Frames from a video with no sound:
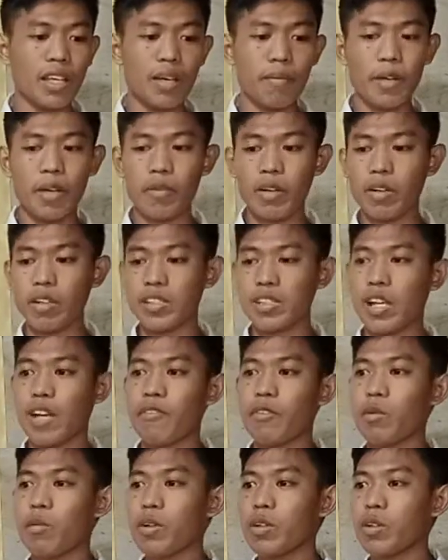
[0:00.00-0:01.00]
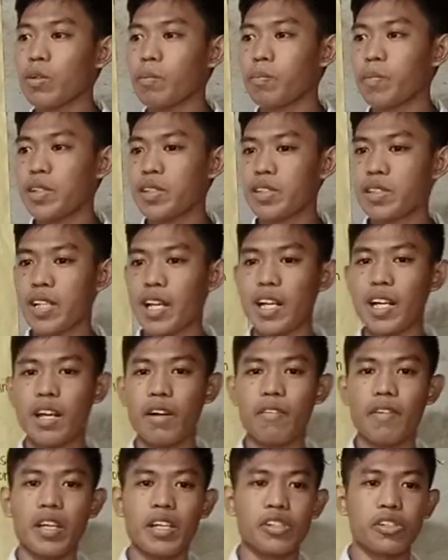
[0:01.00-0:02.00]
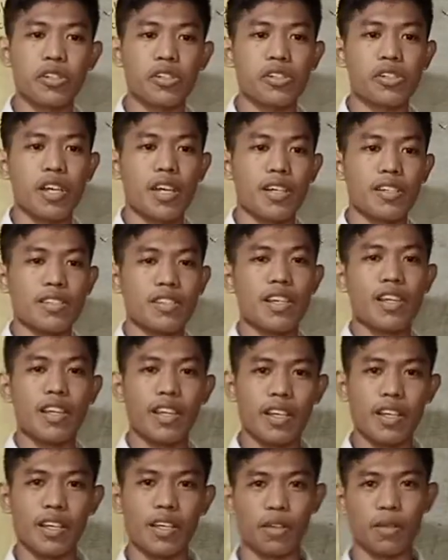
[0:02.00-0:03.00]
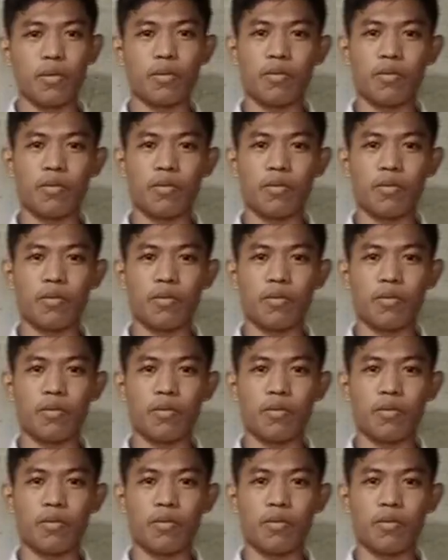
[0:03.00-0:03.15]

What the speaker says: request everyone to please stand and arrange your chairs. Thank you.